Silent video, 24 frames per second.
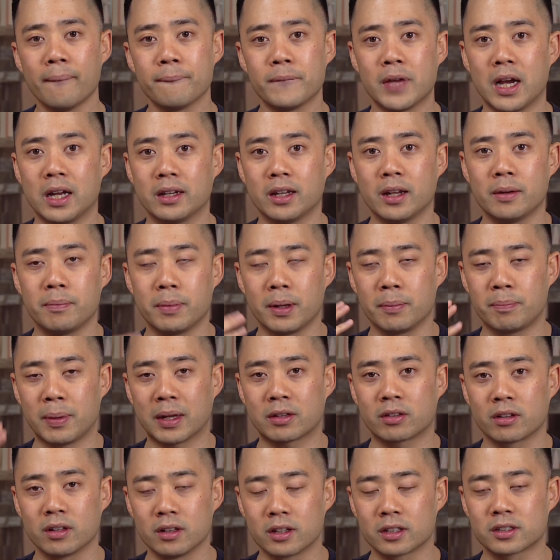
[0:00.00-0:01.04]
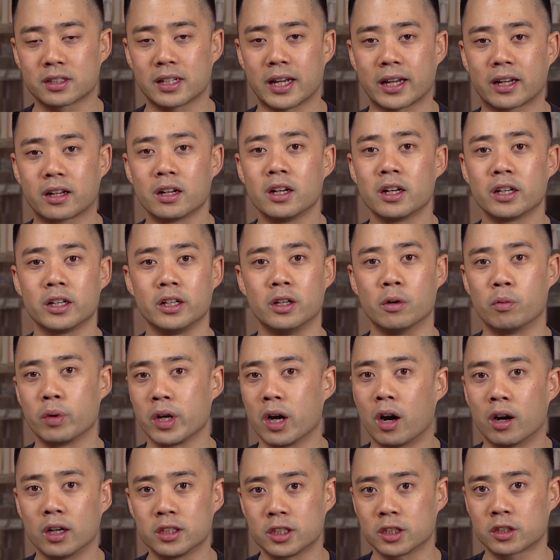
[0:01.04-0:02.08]
and then it basically looks like, we
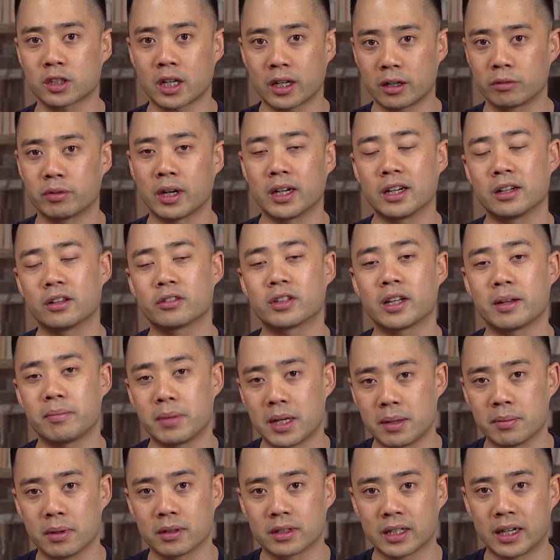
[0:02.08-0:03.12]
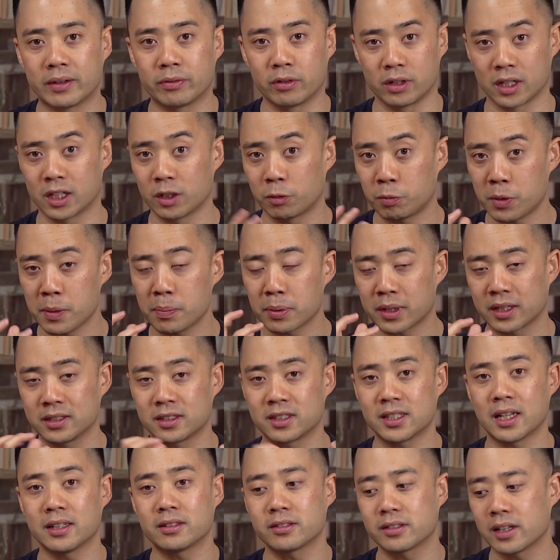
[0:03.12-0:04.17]
aren't just kind of writing the same email to everyone, because people can
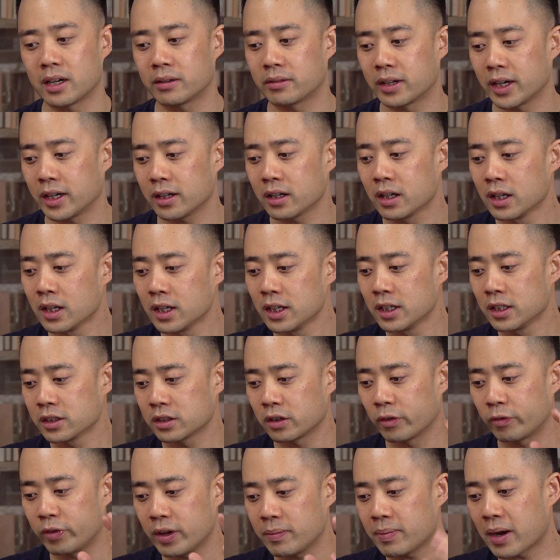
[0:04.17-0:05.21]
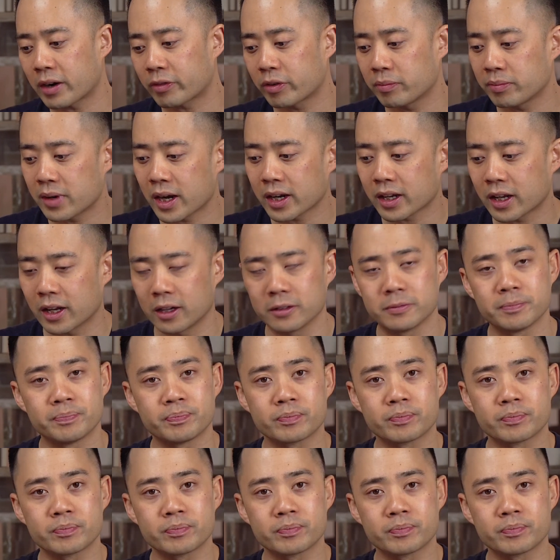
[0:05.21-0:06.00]
sense that, right? So feedback from Nike.